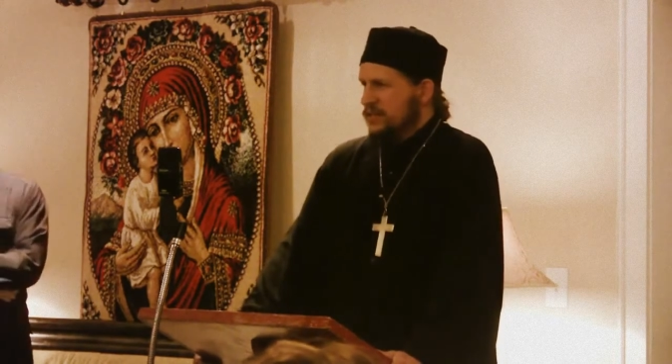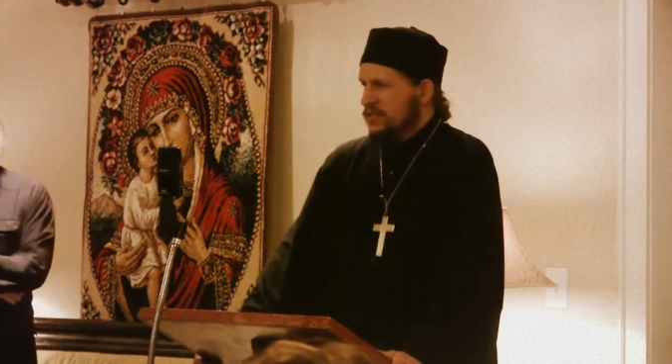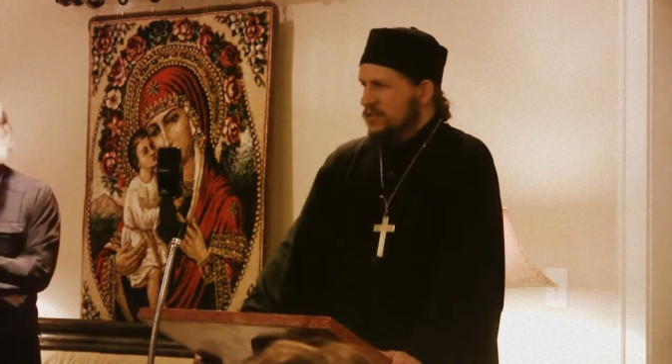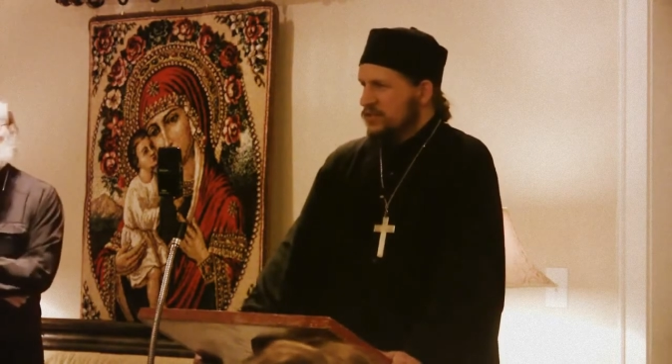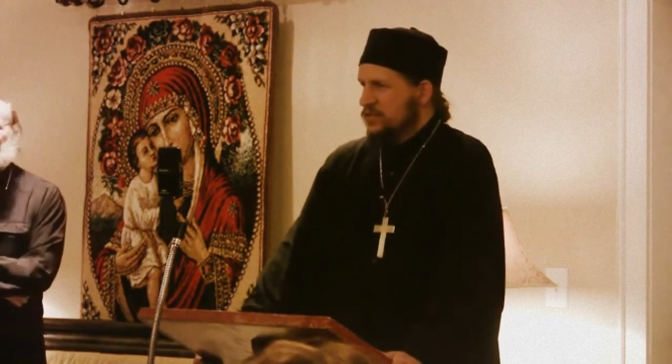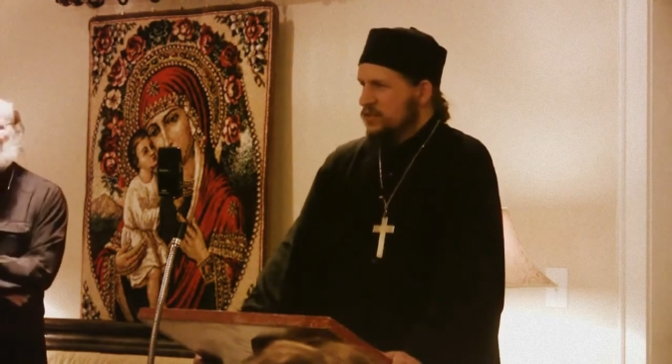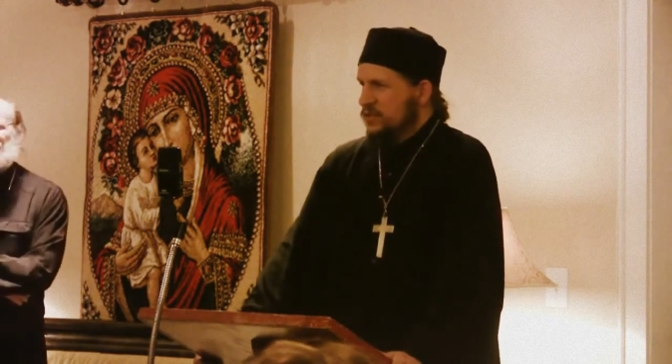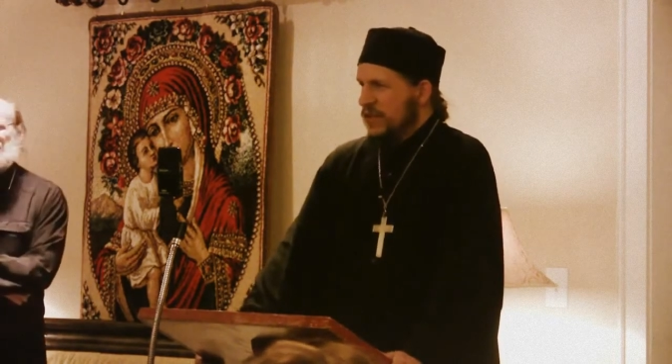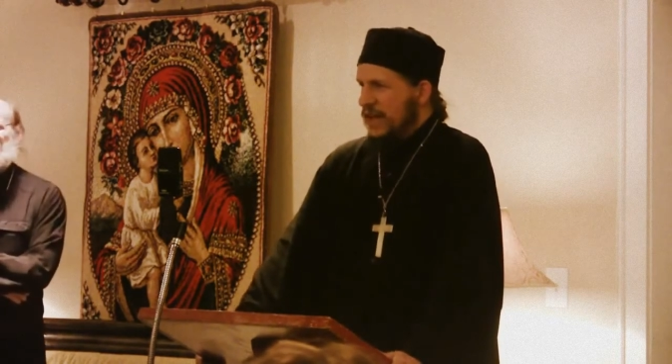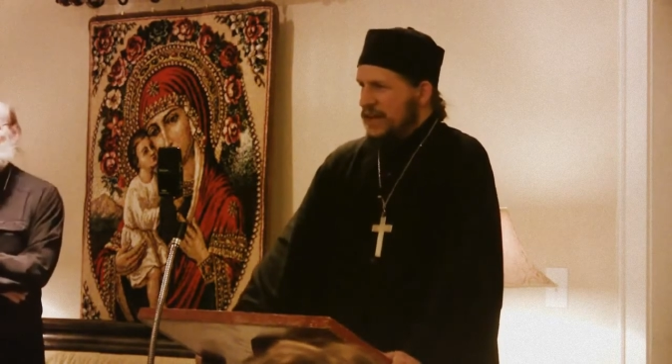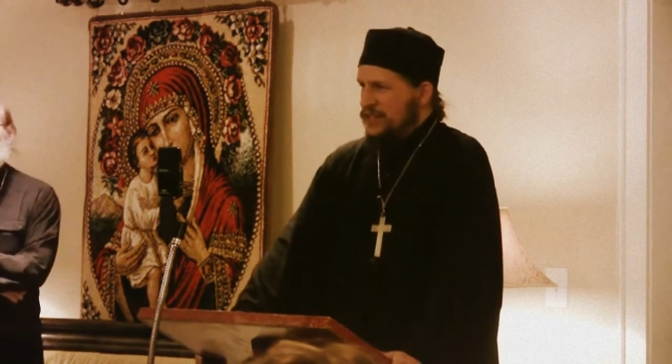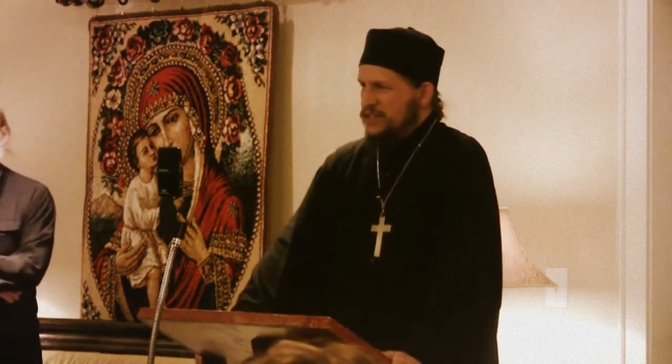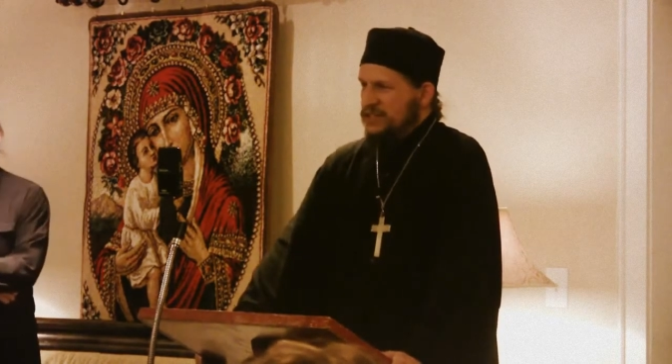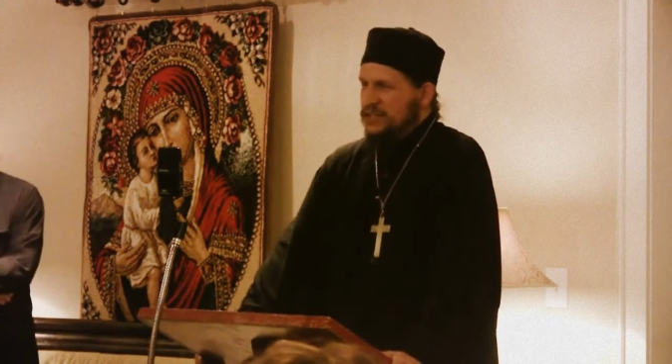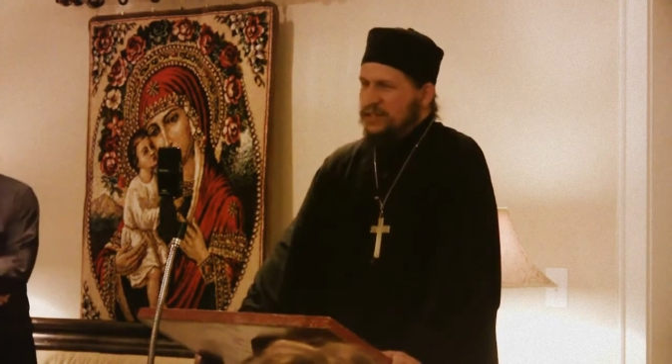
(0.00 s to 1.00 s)
There's the
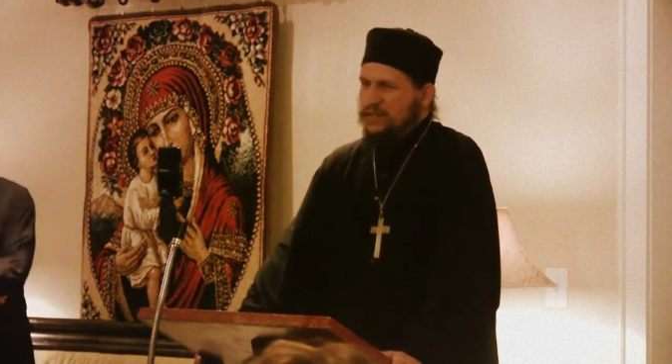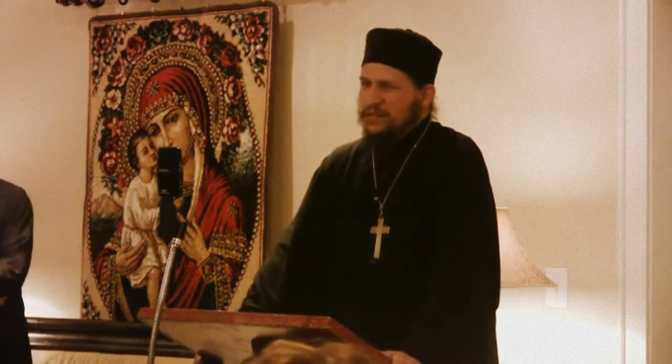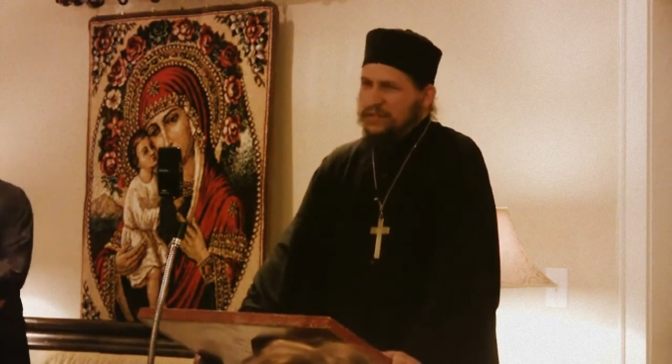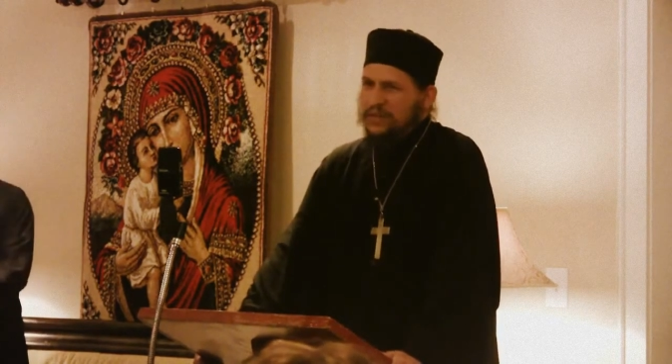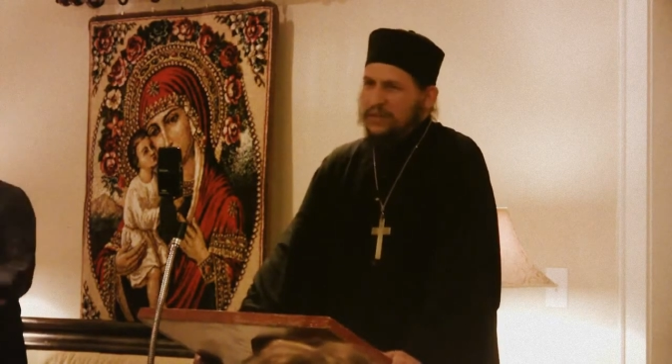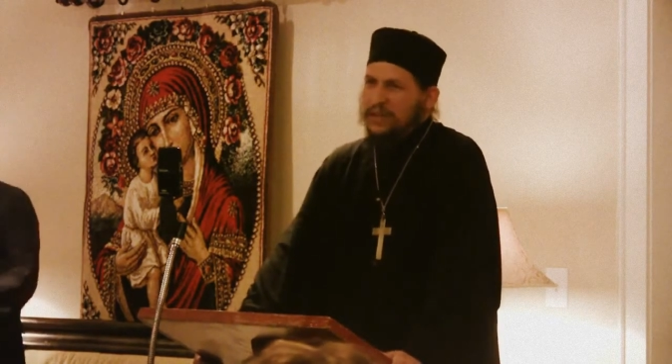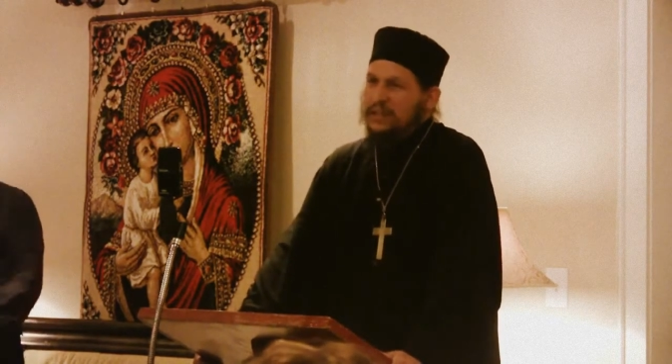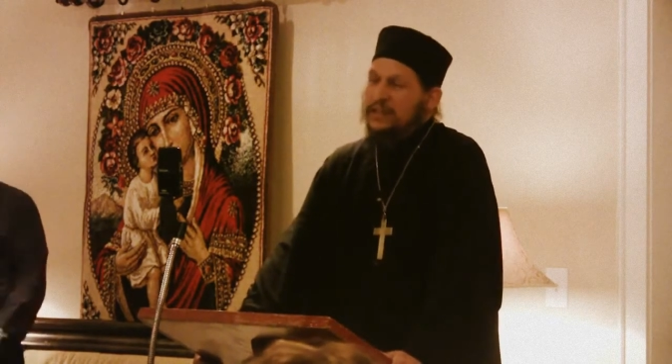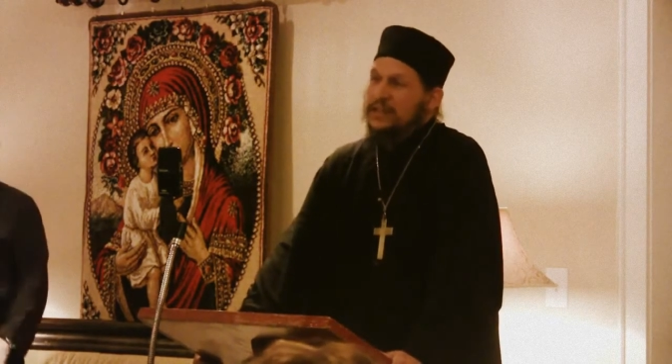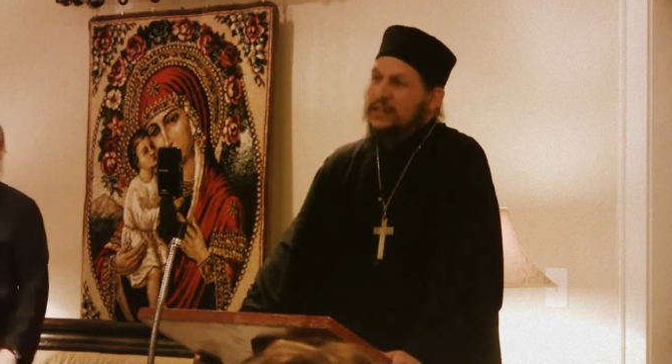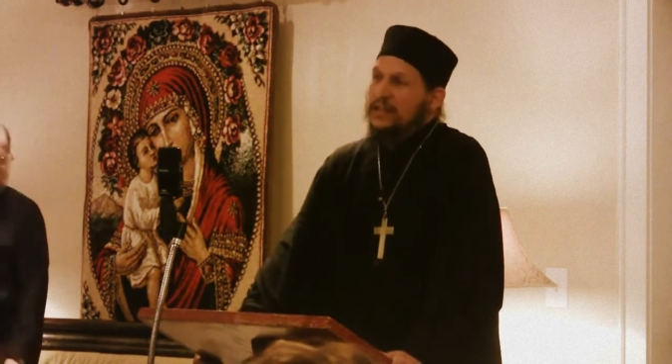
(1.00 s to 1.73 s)
reaction of the,